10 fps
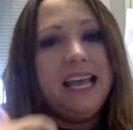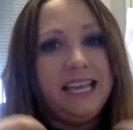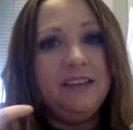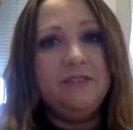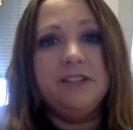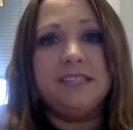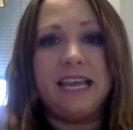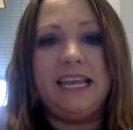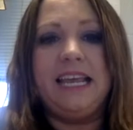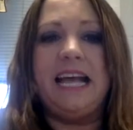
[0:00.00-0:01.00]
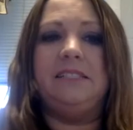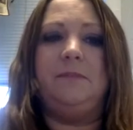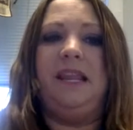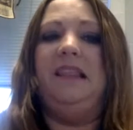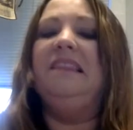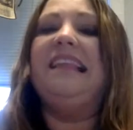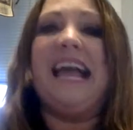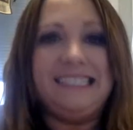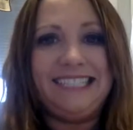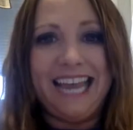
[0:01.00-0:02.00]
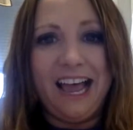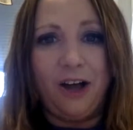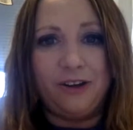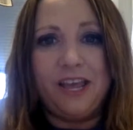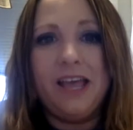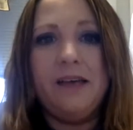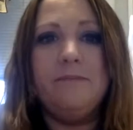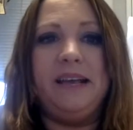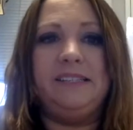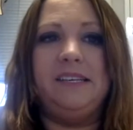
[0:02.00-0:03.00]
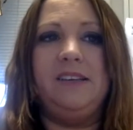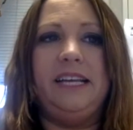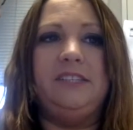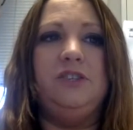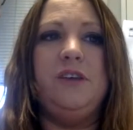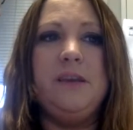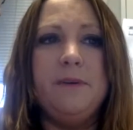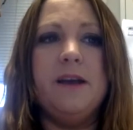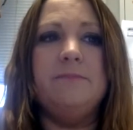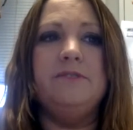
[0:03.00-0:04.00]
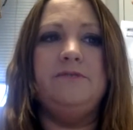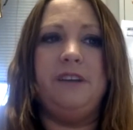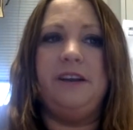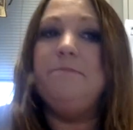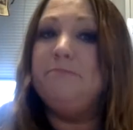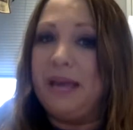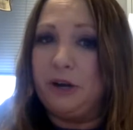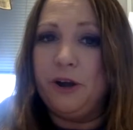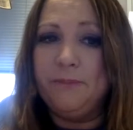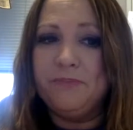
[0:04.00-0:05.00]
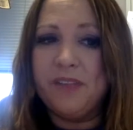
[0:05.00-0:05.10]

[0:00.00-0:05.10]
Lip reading: He feels like he has been let down, basically. And so he becomes very bitter